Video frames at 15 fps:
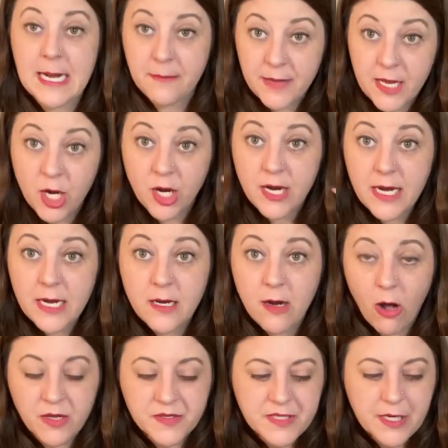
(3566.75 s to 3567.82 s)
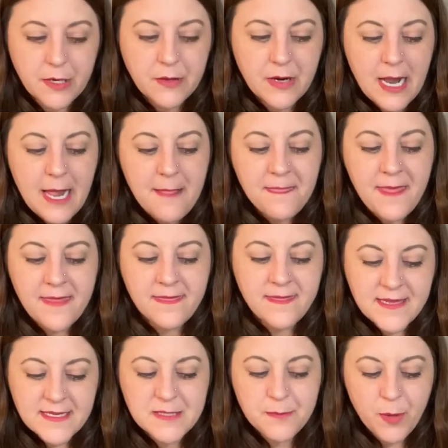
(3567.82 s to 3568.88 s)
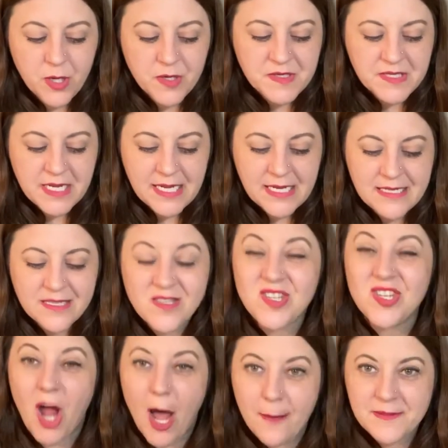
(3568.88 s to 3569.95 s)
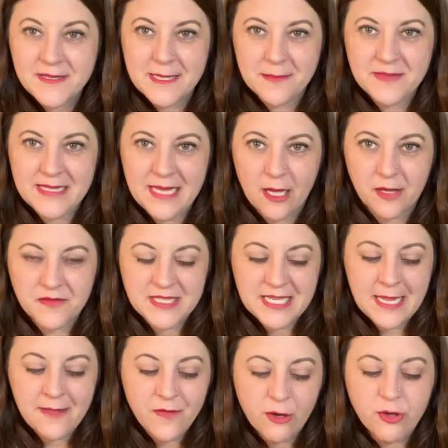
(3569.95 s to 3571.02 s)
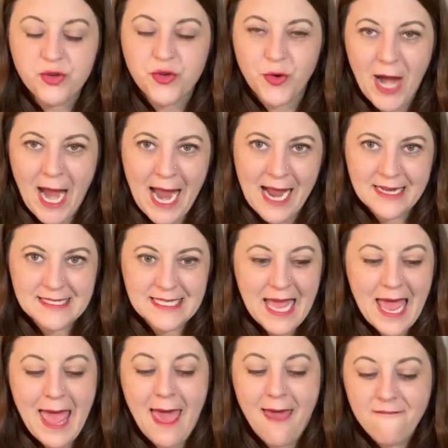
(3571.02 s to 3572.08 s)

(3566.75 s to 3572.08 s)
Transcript: and I'm hearing also that this person stops themselves in their tracks